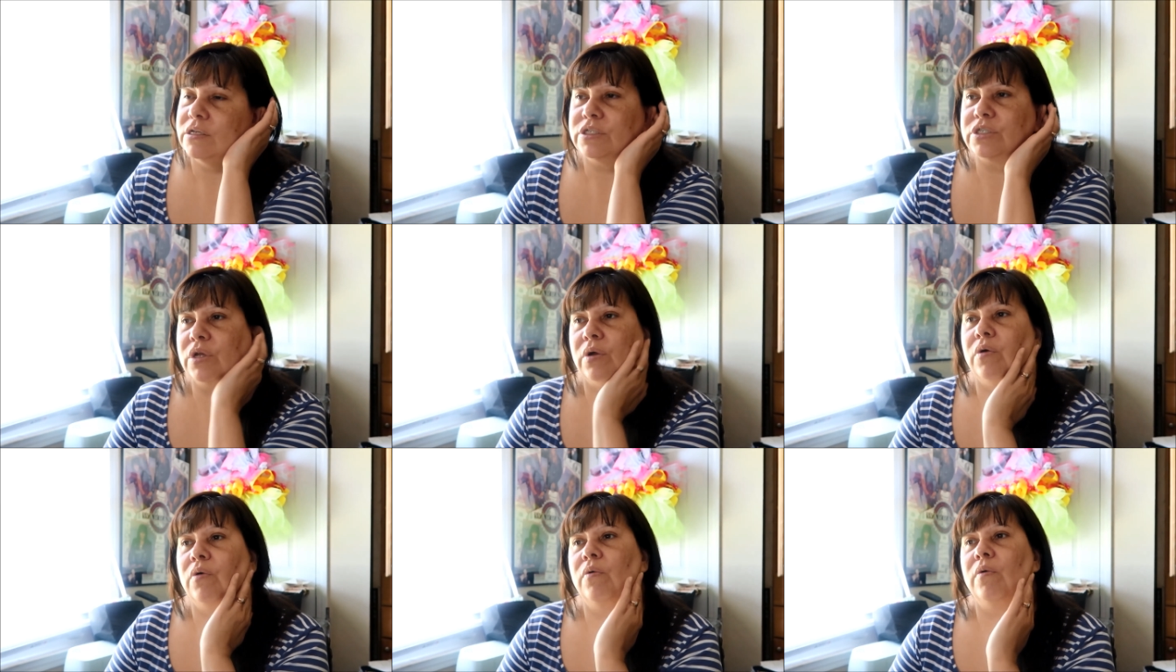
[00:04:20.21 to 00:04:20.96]

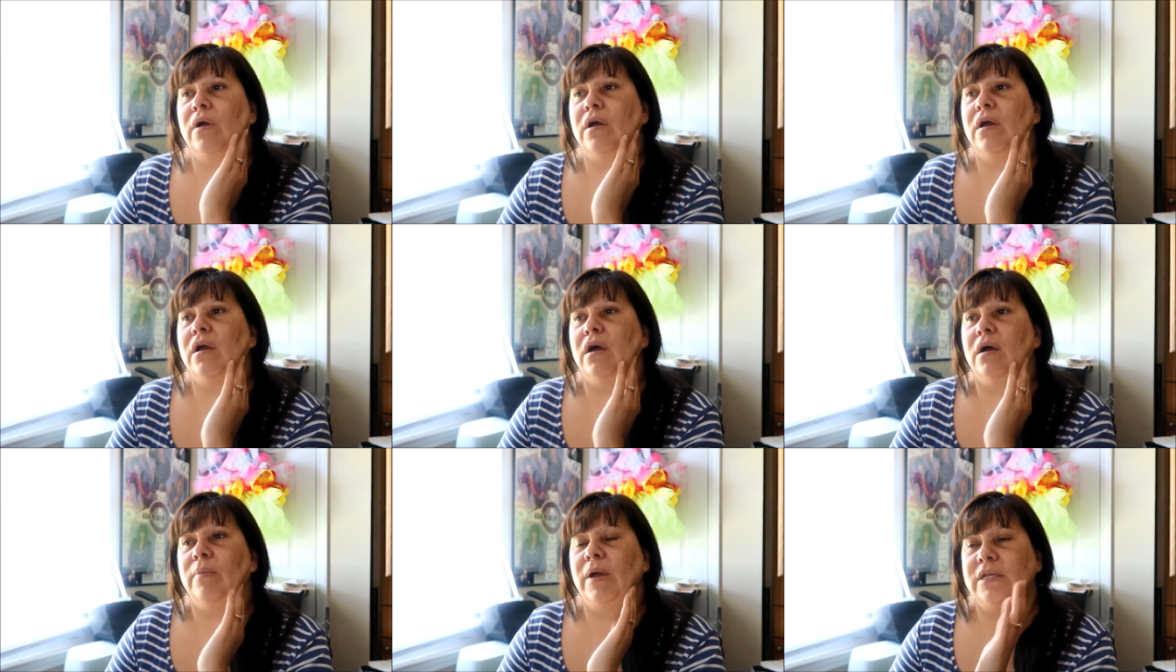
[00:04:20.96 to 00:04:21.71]
So
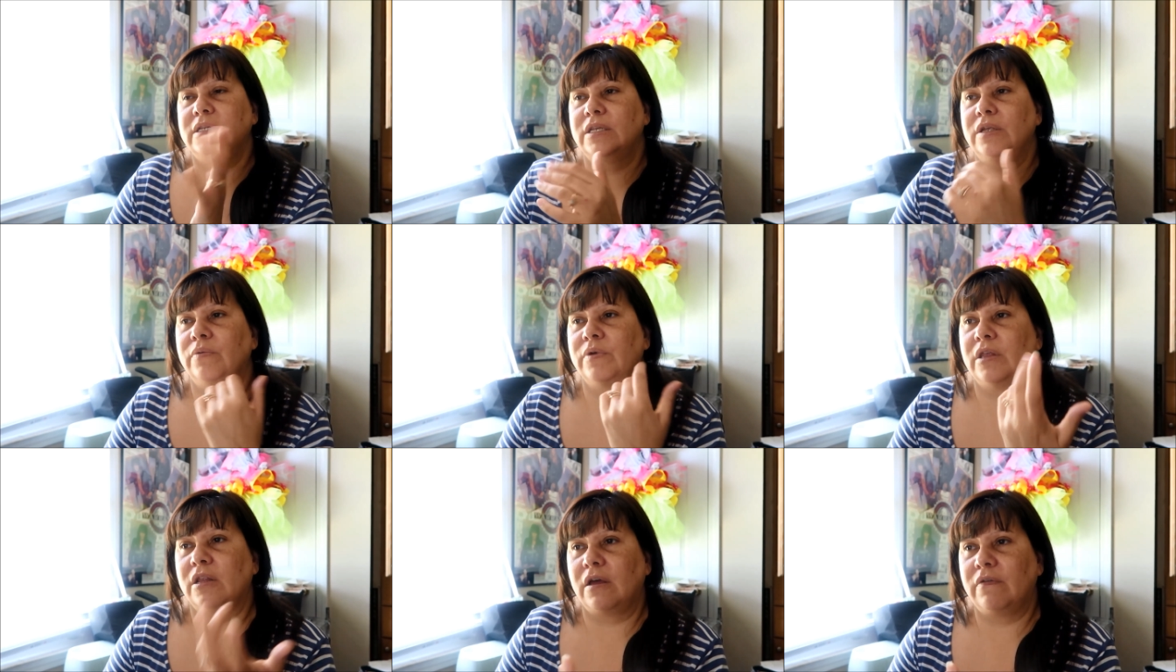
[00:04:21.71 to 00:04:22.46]
I did it
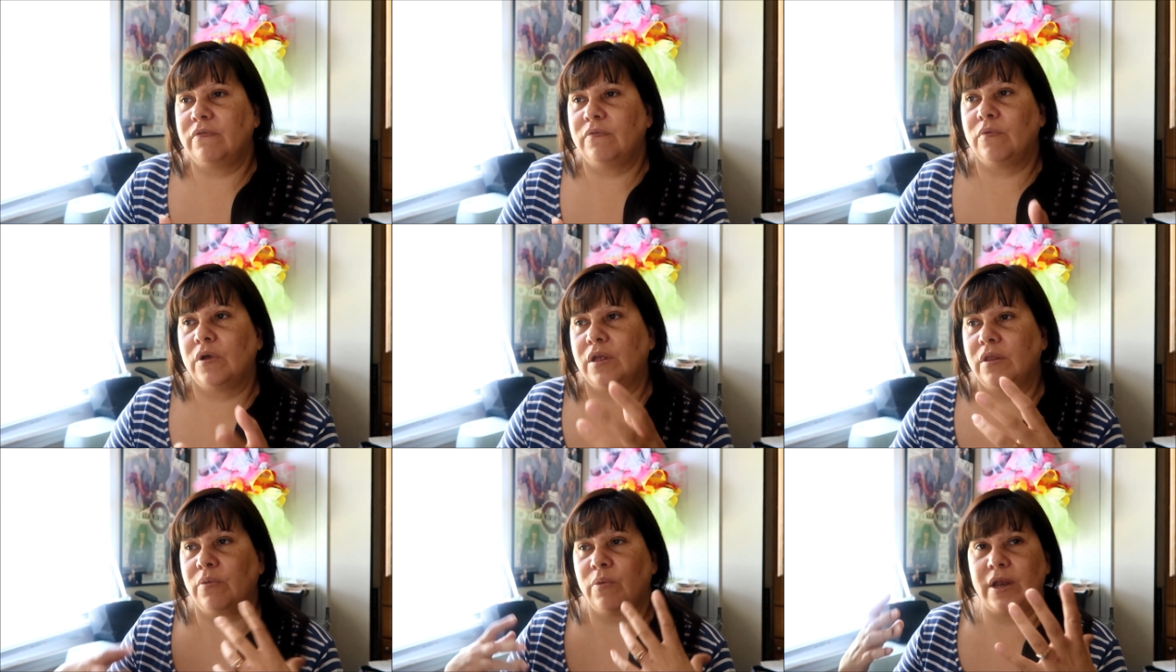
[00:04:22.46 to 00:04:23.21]
with
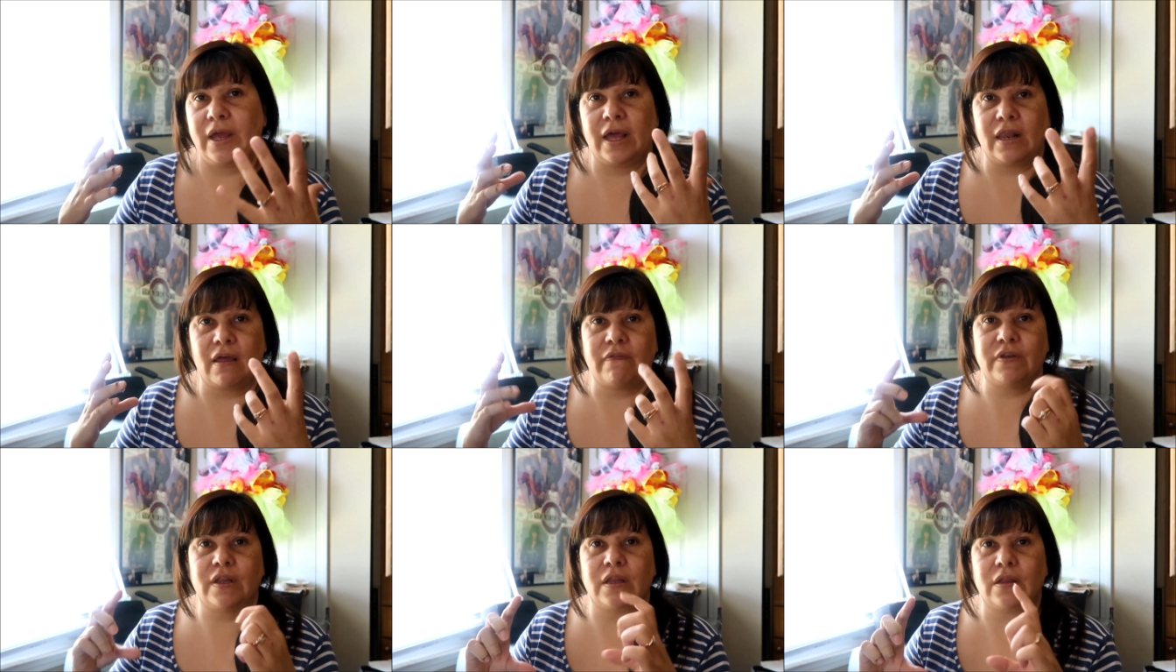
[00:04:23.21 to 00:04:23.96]
what I had
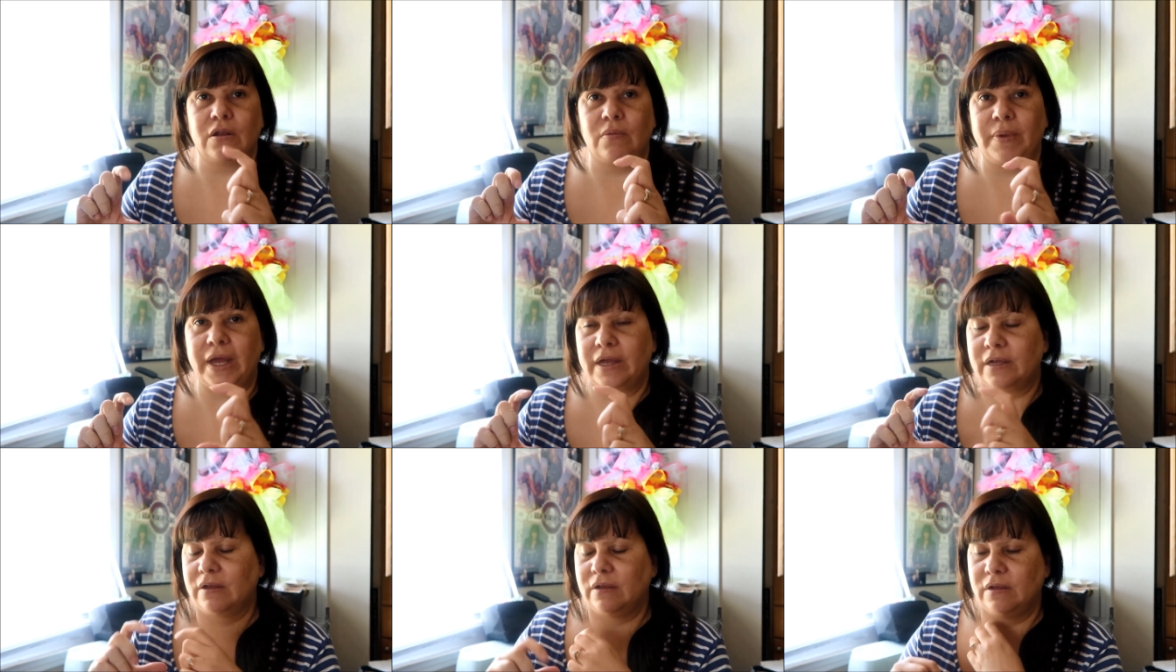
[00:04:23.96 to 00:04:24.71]
left in a little
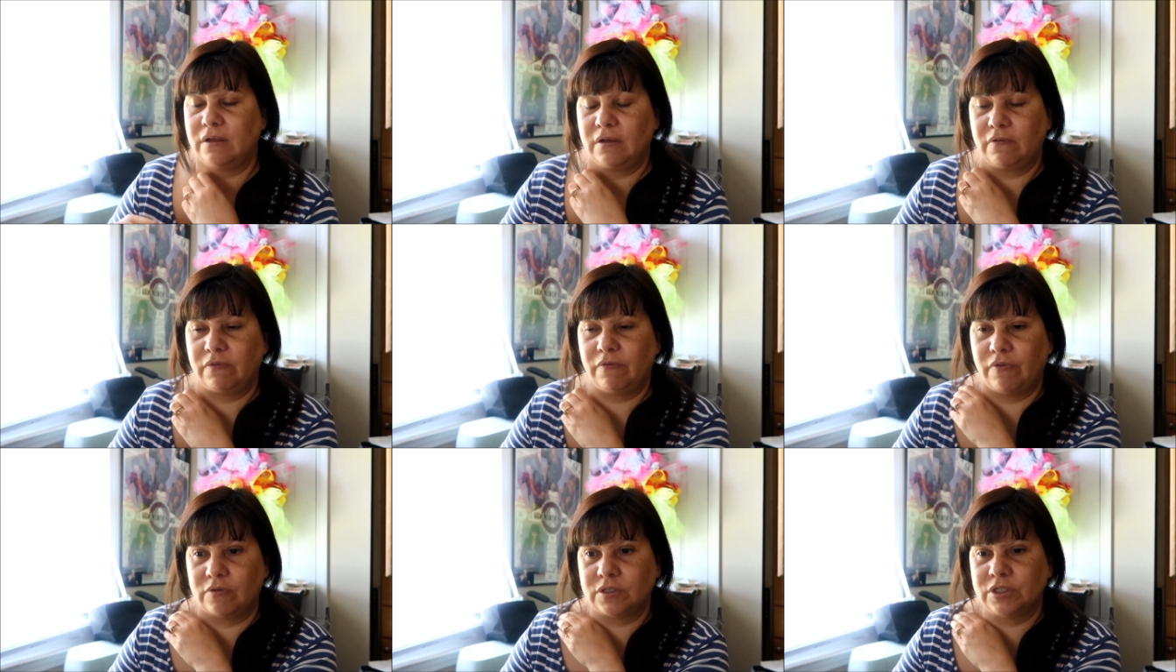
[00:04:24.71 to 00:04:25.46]
bag of the
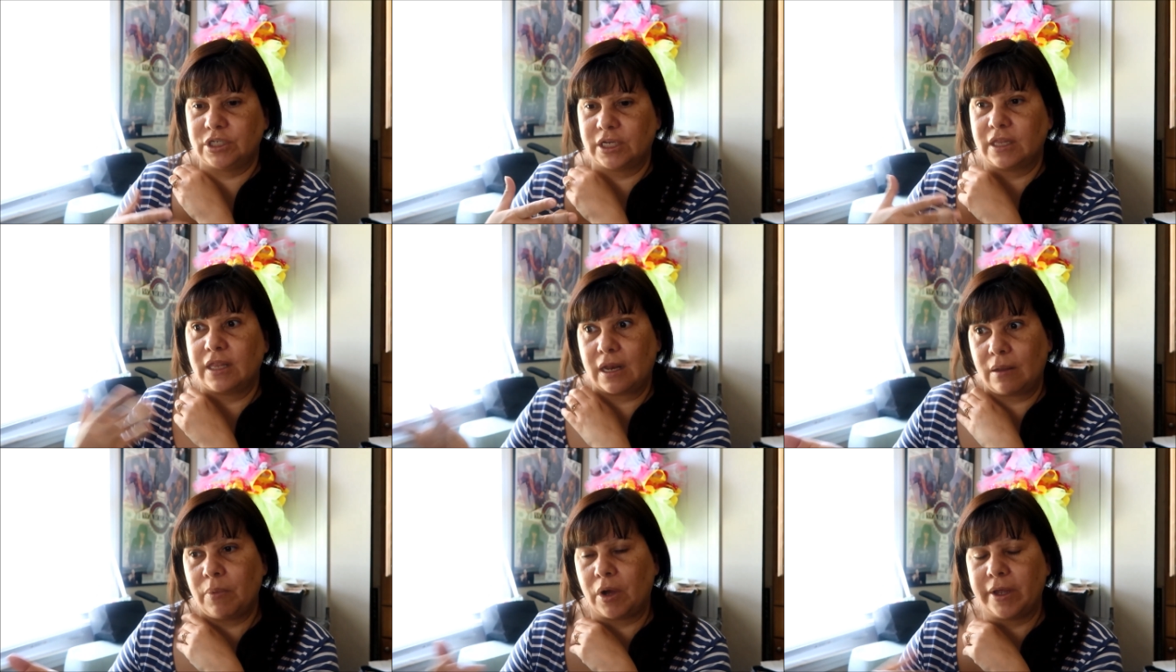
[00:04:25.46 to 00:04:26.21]
frozen chicken
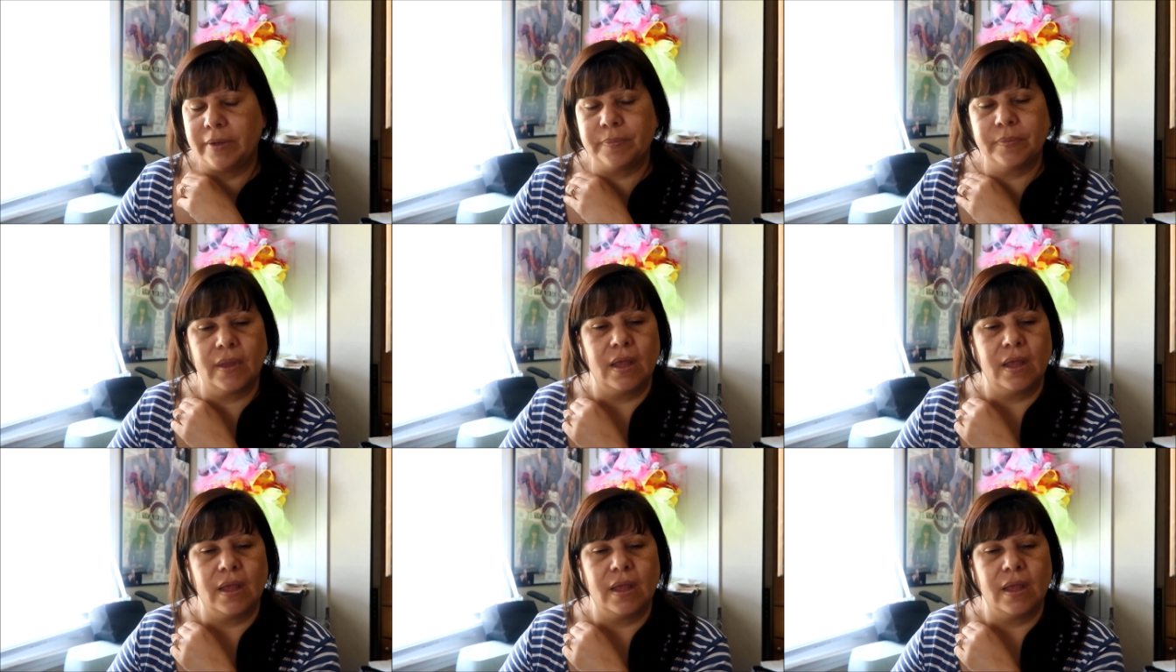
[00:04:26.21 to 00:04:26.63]
that I bought,